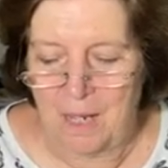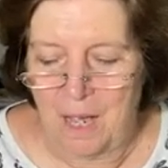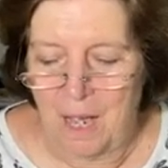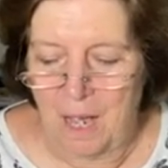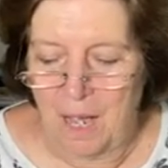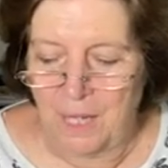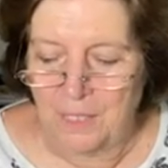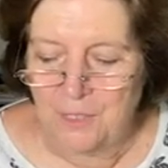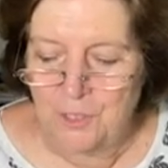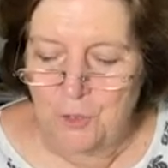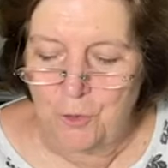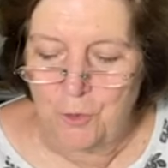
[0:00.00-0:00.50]

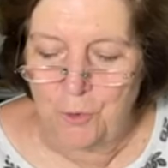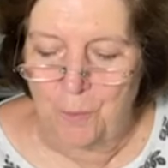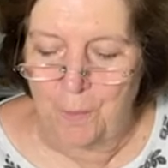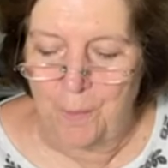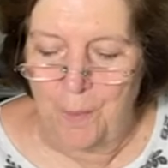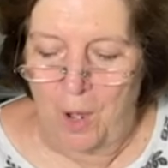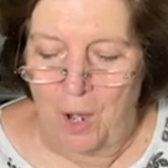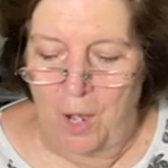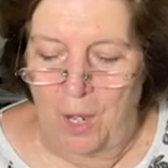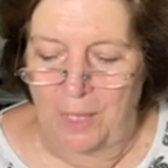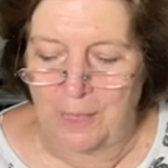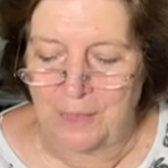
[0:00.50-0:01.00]
Under the
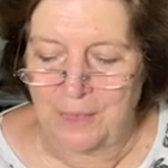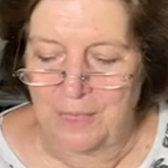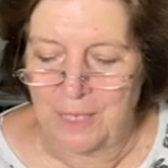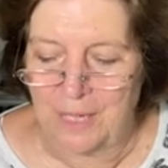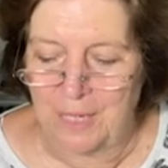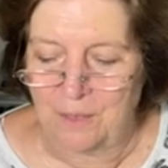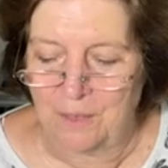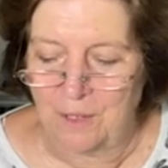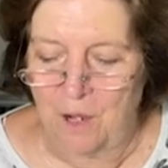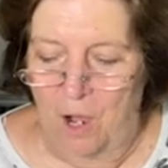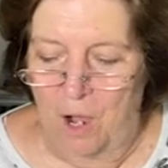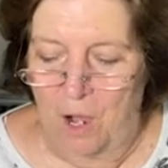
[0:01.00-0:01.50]
pond,
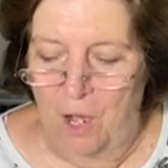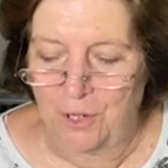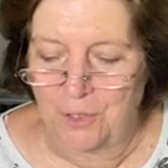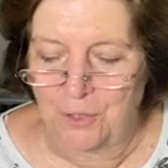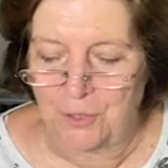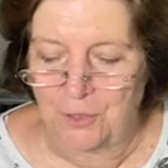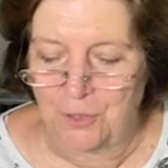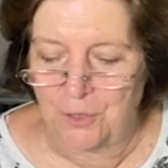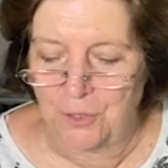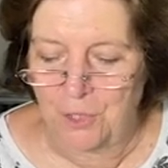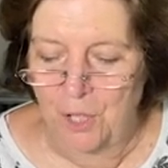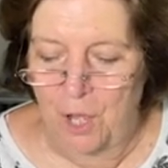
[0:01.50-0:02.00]
an
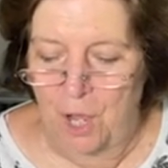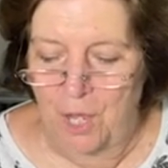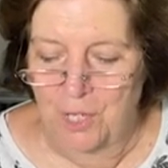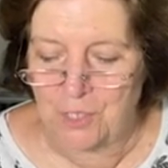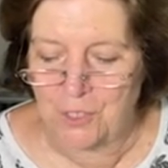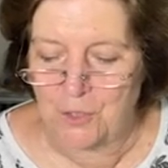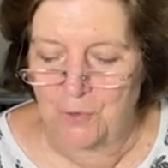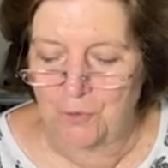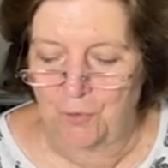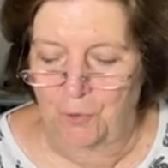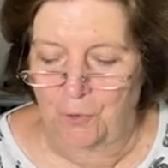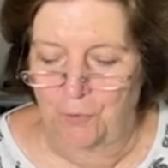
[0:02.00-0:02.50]
otter
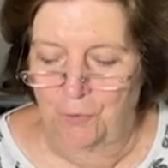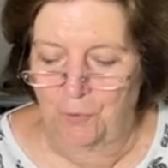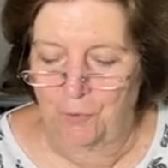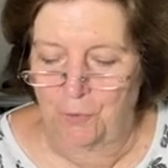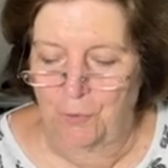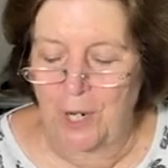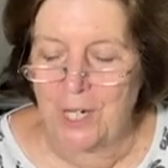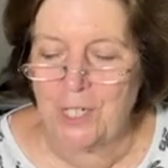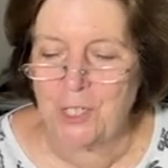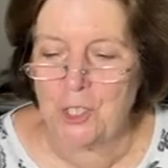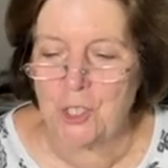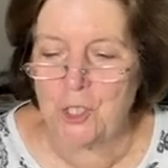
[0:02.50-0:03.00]
claws for
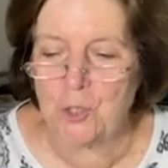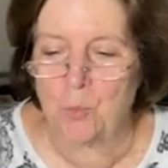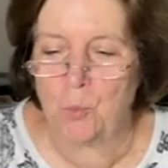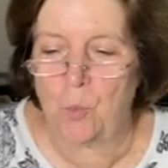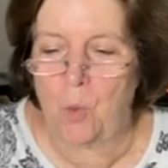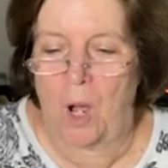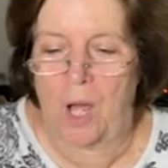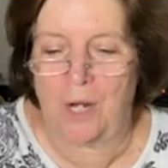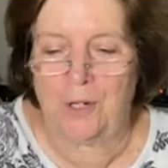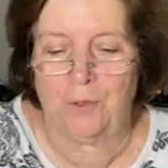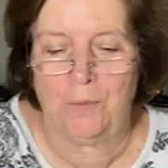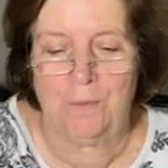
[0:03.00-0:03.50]
fresh
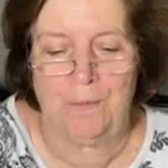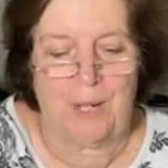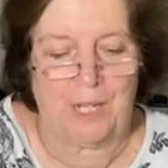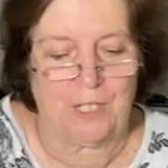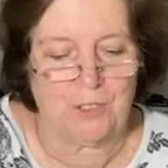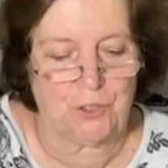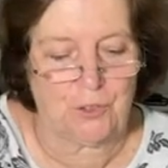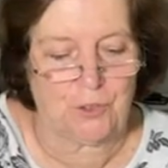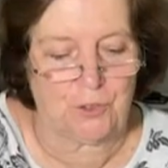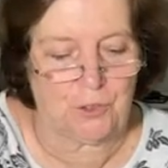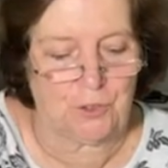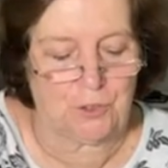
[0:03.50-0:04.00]
water
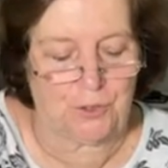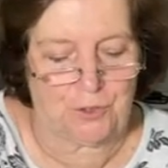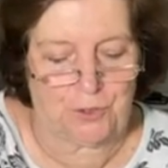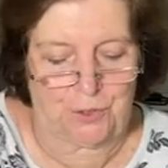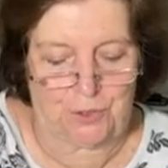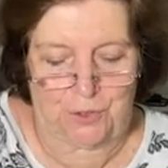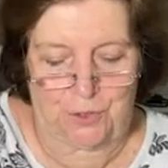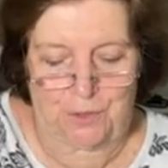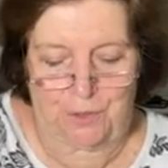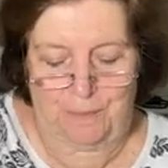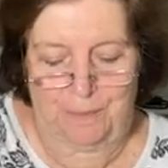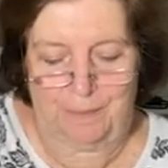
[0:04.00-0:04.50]

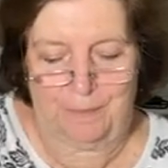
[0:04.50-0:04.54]
mussels.